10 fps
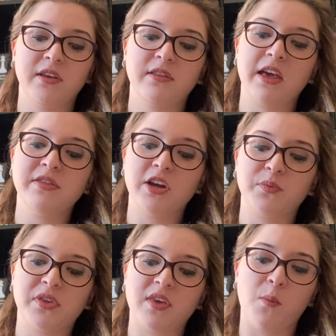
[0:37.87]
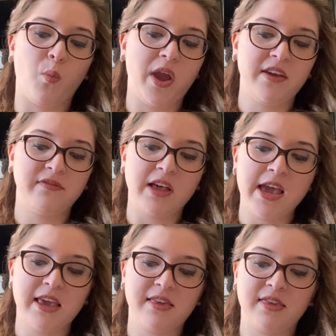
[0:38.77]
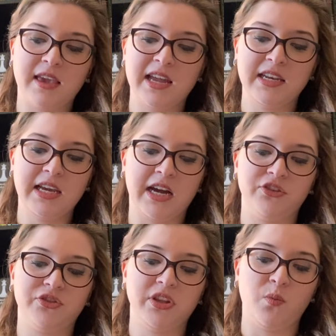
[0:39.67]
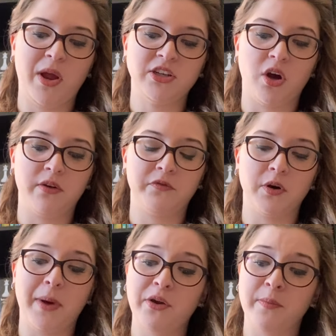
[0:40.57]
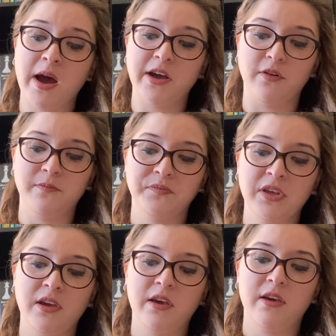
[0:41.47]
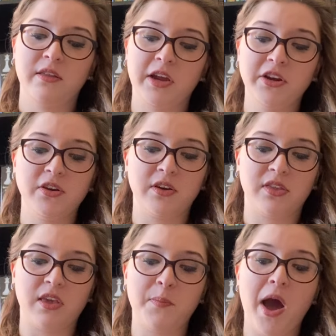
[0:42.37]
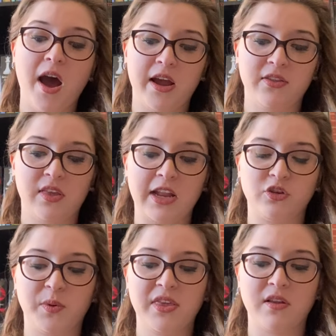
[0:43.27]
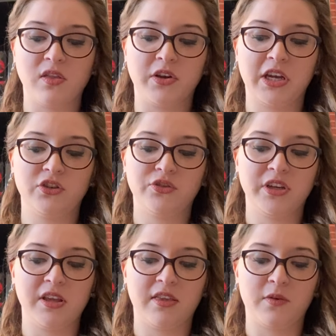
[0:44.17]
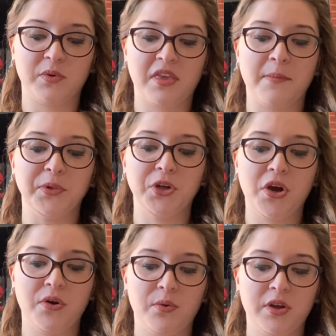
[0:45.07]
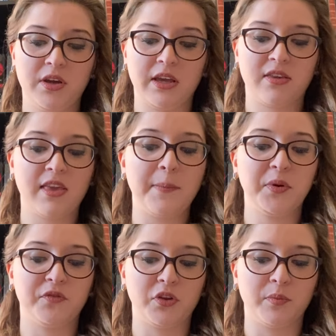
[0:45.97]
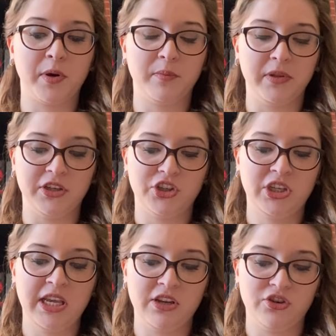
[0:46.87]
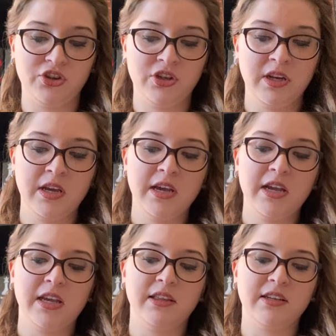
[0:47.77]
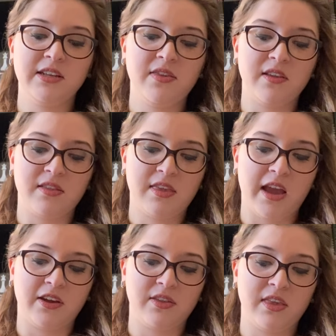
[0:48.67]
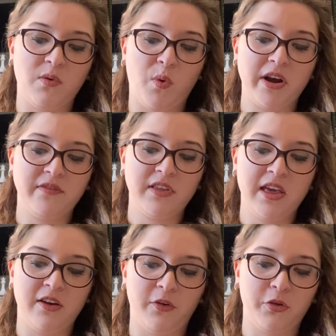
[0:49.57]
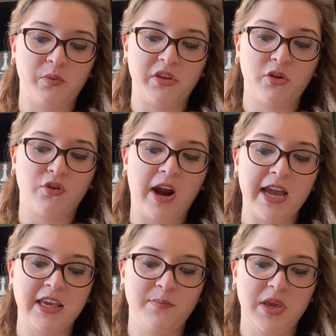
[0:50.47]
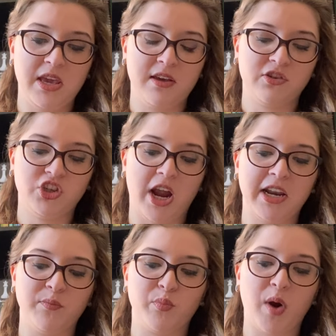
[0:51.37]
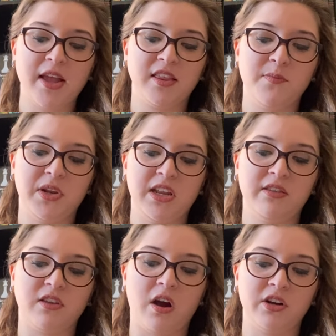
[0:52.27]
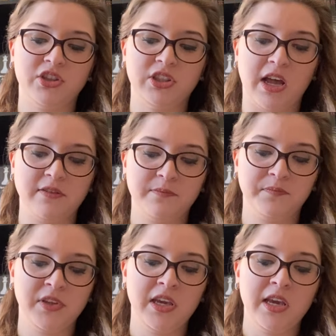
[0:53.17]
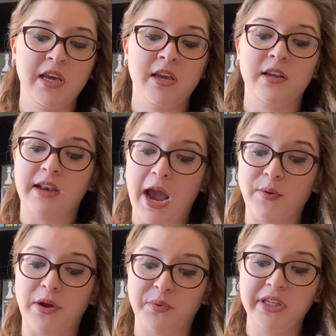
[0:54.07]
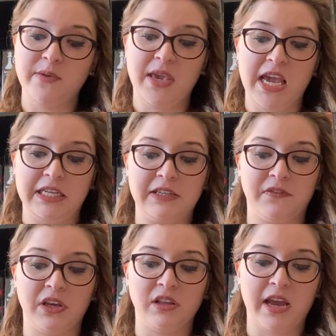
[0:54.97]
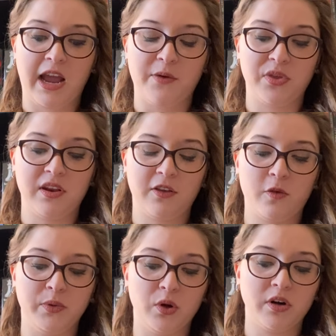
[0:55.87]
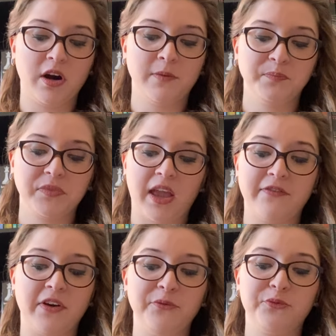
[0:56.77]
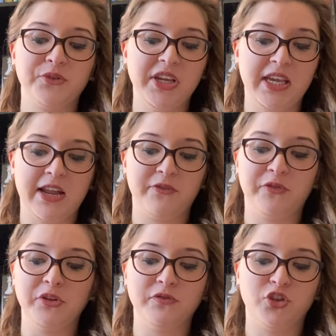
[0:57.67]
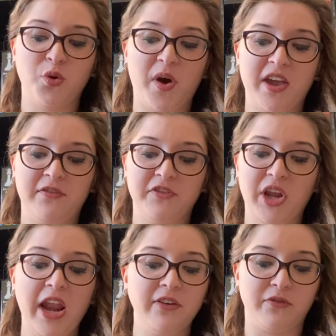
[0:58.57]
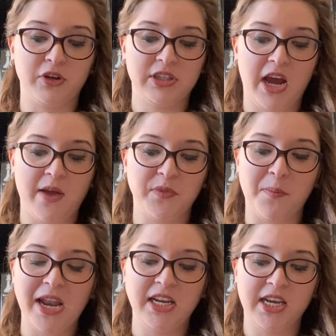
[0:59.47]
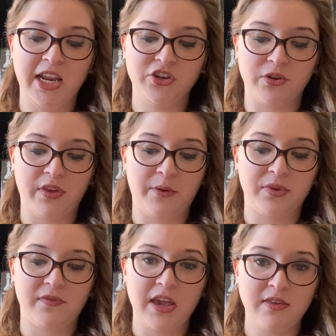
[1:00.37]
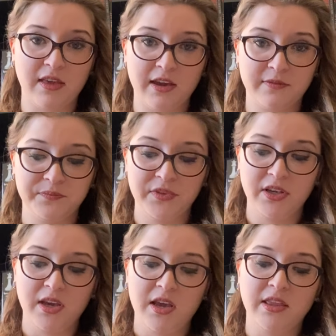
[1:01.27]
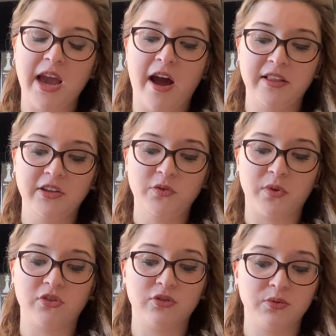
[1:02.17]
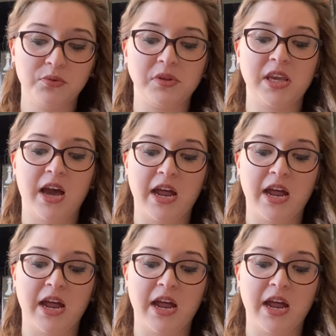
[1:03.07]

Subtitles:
Then there was some wave-like, sandy country that went on for about a mile. There you could see pines and twisted-looking trees that resembled oak, except for their purplish tinge. In the distance, I could see one of the hills with its craggy peak shining brightly beneath the harsh sun. Now I really began to feel like I was an explorer. I felt free and full of joy, forgetting for a time the many dangers I was facing. The island was truly